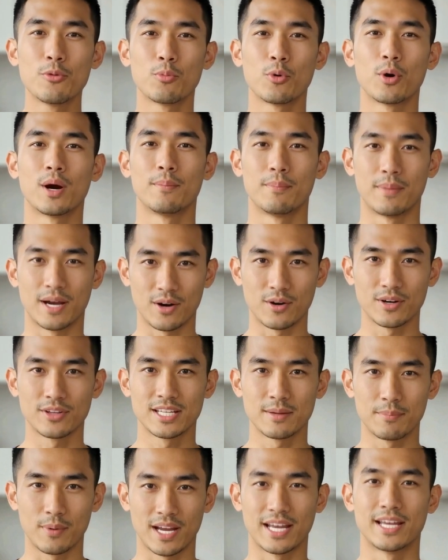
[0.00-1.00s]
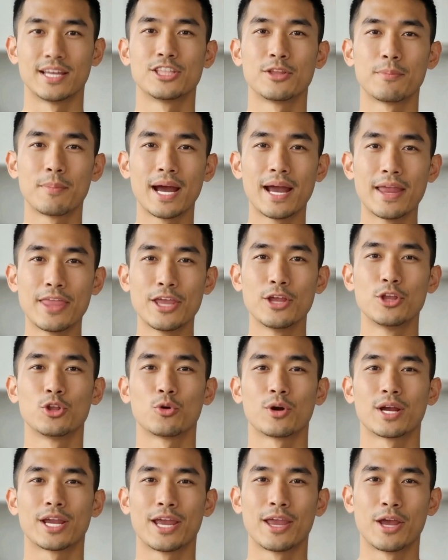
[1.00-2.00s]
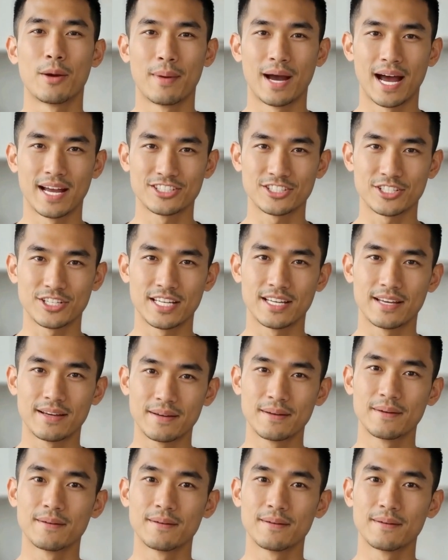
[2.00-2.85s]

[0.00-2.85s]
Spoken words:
primarily by expanding training capacity,